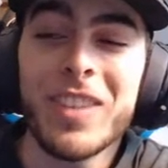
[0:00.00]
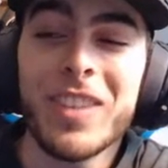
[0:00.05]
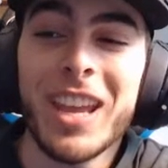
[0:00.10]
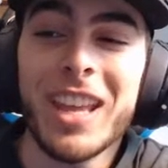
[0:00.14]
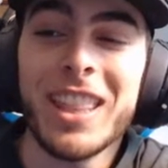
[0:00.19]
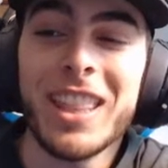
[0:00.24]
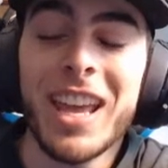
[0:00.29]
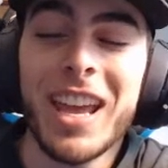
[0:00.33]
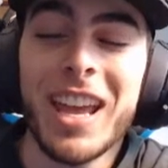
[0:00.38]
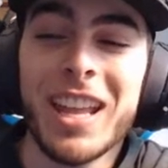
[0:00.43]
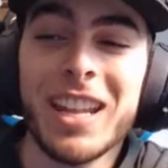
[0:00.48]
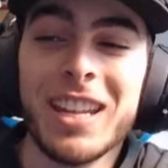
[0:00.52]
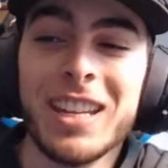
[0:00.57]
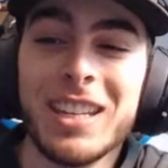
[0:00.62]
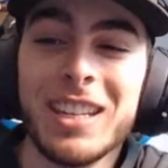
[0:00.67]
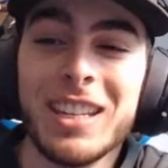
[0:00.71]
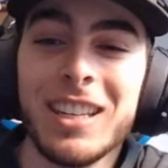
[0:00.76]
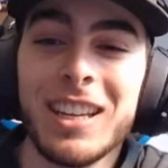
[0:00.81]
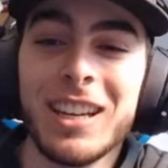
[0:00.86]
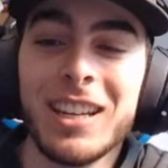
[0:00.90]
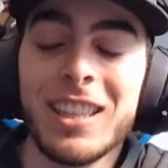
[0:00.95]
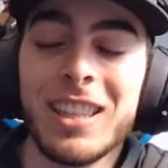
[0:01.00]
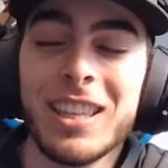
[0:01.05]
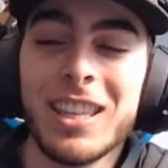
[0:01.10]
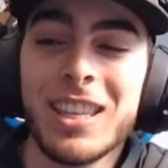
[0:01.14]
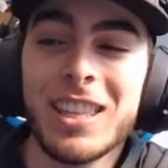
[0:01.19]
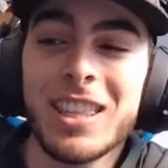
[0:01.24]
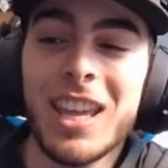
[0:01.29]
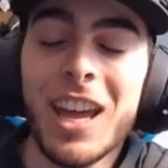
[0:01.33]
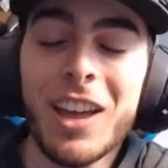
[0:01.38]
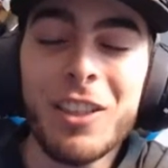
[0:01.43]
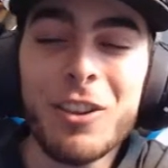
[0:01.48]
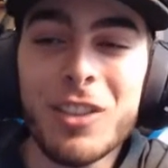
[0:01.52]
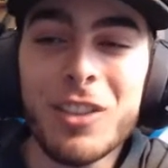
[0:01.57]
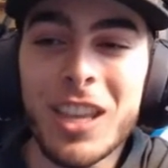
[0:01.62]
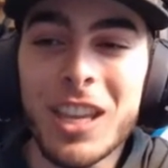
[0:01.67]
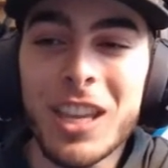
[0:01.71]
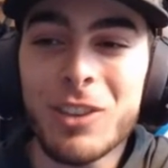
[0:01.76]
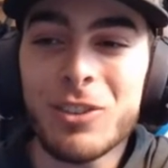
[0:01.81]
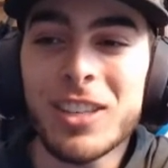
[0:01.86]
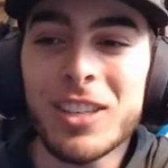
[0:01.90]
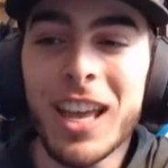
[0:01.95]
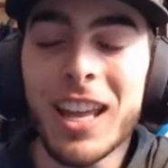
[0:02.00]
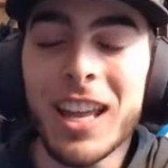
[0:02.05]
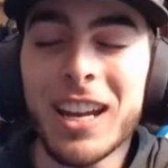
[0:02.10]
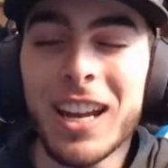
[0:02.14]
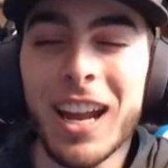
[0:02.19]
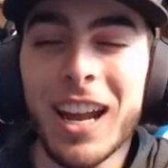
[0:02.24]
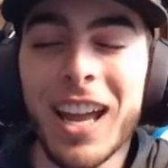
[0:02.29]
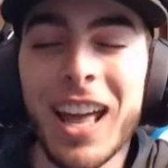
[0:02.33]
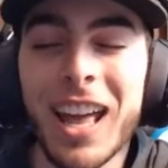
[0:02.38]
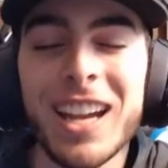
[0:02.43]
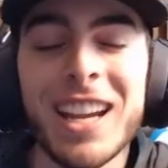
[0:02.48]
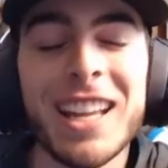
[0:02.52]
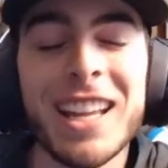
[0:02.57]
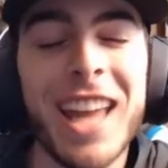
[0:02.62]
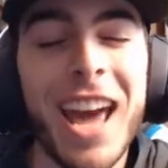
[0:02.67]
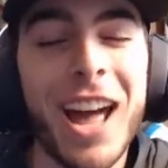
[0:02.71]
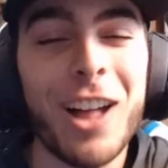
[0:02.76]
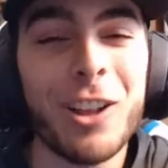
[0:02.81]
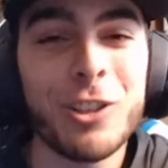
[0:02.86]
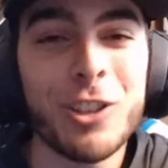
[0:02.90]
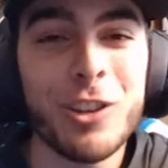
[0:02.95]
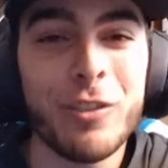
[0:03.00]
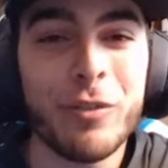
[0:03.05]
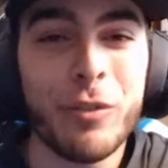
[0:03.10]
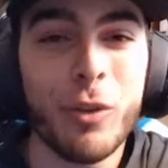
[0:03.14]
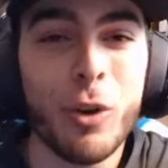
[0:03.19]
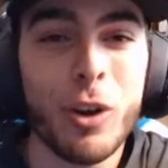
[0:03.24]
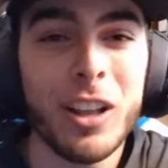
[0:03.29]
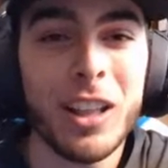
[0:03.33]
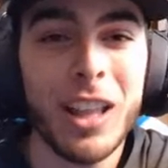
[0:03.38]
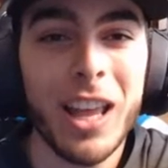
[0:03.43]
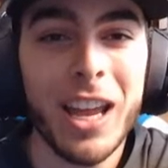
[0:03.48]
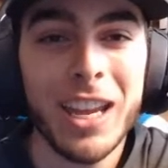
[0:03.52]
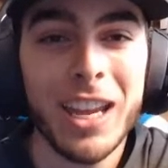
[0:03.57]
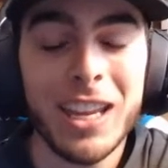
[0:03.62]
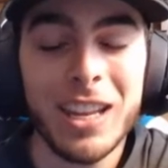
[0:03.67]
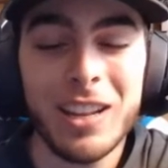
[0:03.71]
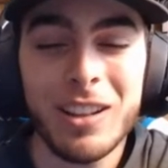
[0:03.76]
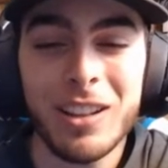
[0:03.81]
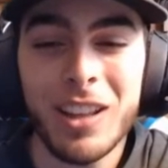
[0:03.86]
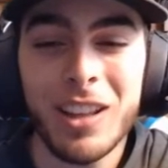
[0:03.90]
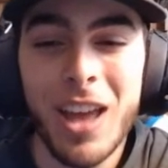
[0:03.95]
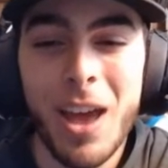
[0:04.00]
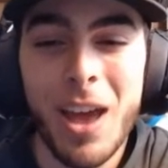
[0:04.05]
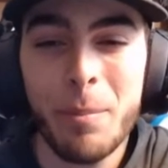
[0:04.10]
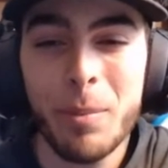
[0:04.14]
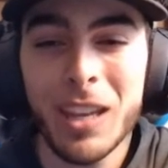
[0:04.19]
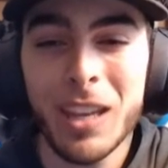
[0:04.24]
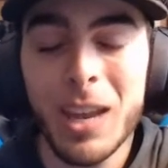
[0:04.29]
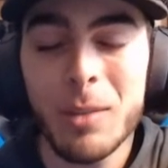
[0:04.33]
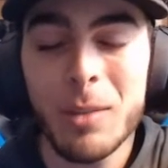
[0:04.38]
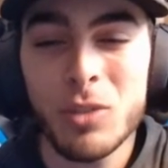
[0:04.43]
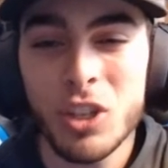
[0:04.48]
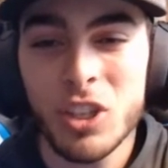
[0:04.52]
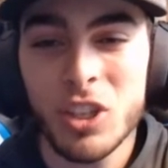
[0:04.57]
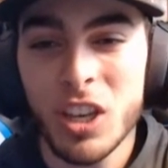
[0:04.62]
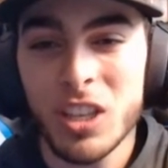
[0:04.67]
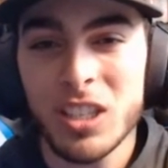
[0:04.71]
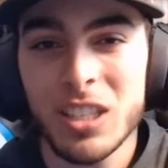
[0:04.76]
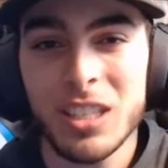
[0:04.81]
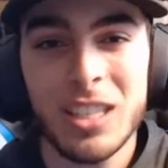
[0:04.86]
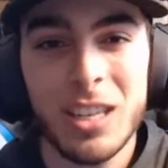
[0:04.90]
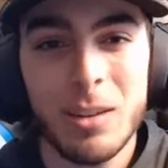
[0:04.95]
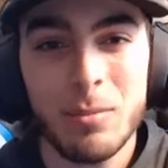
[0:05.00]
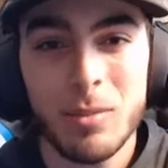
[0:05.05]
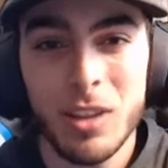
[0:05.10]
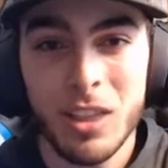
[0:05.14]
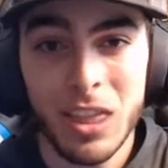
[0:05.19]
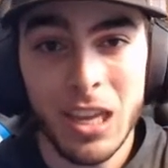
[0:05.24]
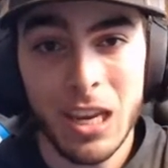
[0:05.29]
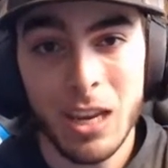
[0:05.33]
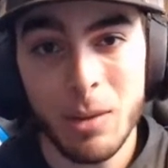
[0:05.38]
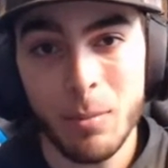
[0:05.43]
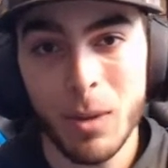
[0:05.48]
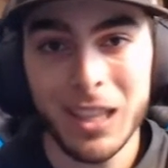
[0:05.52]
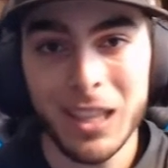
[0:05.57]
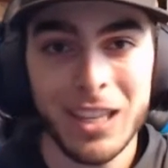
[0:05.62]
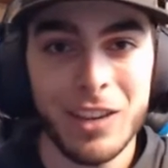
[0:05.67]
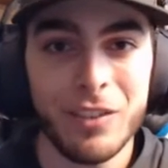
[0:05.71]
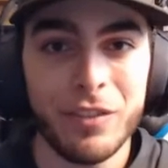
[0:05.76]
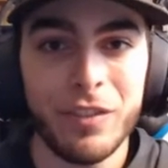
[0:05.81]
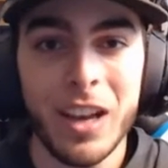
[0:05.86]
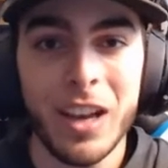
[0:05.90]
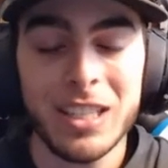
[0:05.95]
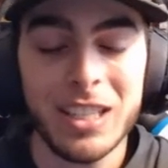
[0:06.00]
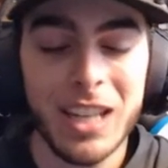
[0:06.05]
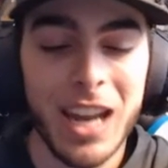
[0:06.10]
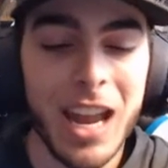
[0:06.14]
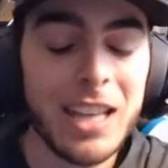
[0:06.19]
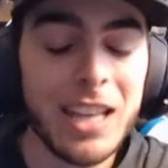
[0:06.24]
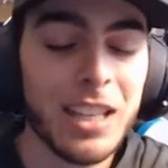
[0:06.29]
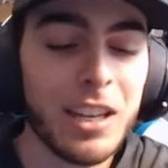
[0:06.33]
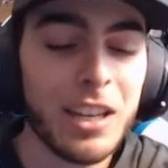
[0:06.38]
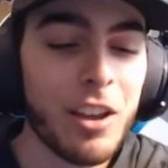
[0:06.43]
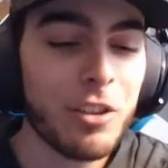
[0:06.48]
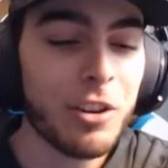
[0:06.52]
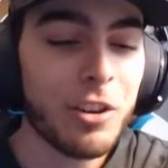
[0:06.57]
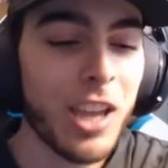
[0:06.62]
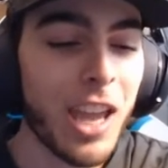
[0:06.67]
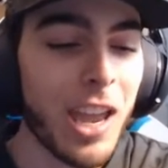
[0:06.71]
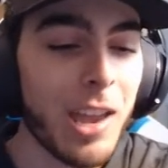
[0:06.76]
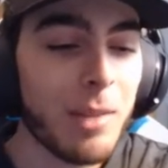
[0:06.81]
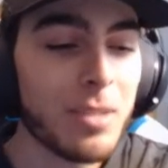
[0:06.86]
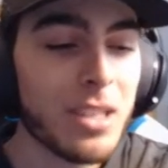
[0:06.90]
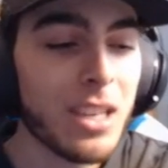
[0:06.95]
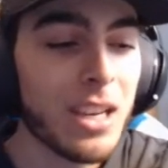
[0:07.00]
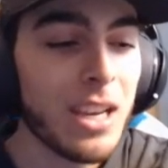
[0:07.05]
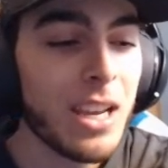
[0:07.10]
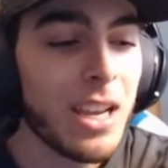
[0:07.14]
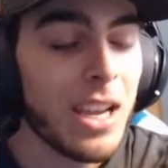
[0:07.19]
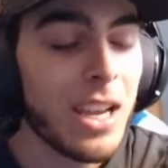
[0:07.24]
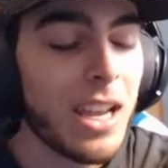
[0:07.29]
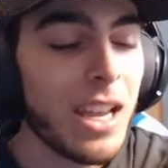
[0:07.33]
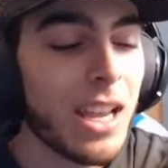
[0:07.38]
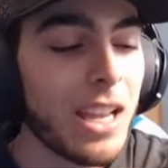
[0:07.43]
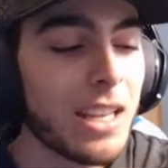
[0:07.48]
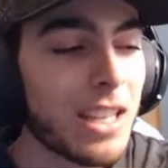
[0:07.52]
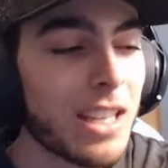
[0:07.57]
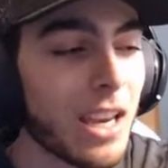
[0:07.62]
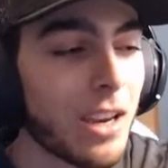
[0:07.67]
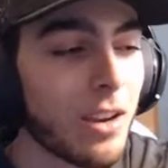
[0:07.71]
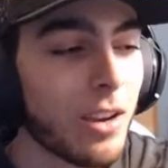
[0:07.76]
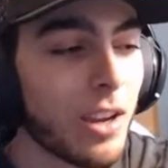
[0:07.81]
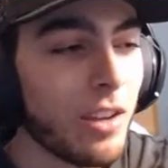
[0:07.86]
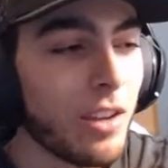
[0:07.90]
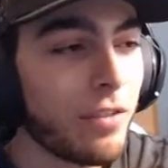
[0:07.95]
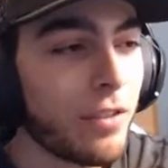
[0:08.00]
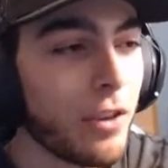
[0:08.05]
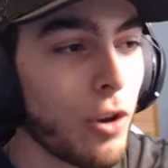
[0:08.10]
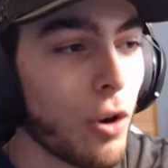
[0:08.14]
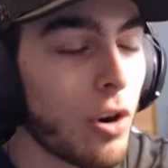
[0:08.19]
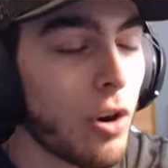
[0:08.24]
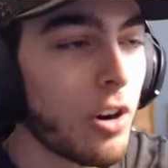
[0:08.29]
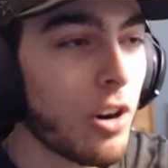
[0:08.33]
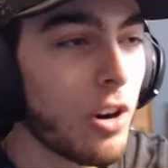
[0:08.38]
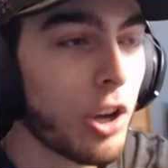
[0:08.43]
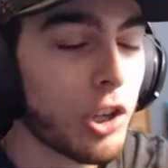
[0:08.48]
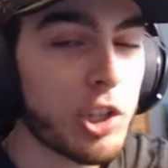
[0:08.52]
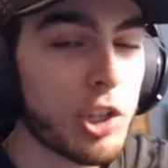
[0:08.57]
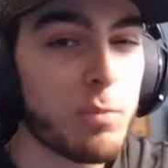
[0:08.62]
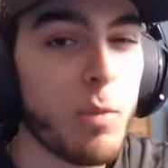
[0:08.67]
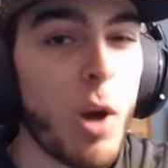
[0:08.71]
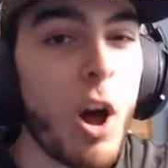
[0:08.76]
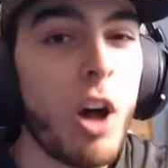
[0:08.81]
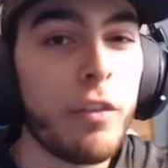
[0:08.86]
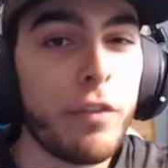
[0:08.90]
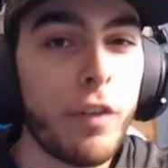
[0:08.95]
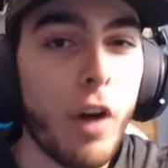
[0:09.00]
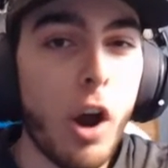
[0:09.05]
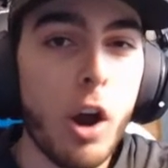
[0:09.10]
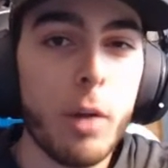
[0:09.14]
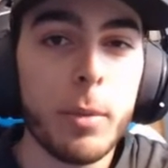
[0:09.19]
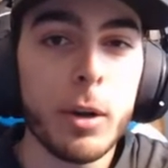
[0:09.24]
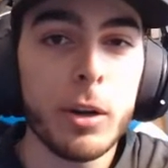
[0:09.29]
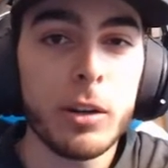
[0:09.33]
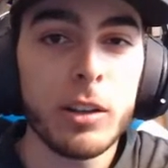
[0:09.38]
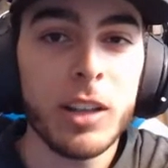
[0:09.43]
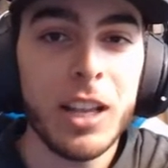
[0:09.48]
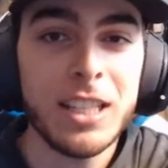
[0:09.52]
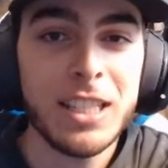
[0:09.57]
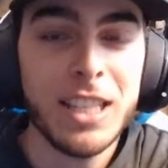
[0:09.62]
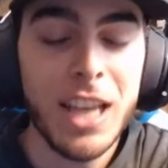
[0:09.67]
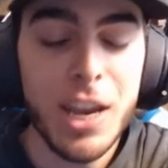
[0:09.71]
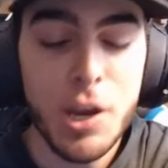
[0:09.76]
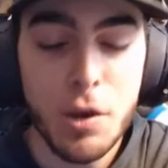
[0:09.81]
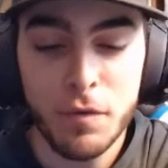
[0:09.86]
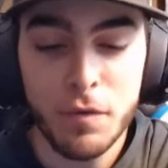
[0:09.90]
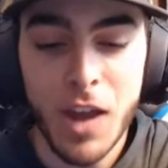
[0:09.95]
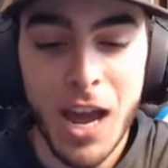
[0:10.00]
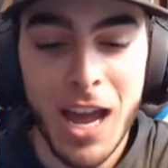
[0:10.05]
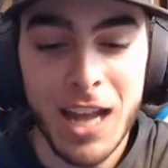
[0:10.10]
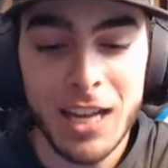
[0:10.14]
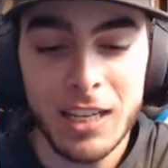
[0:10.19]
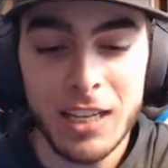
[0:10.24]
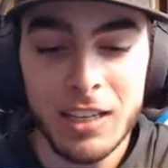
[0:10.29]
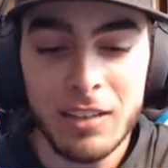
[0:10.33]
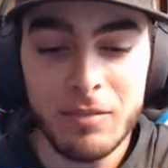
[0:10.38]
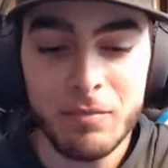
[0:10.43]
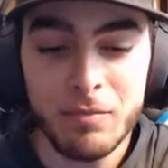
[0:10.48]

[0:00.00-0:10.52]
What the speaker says: And then the other thing you said, I got an analogy for it, like Epic Games just doesn't seem to think about the effects it has on other games. It's like if you're a small farmer, let's say you've got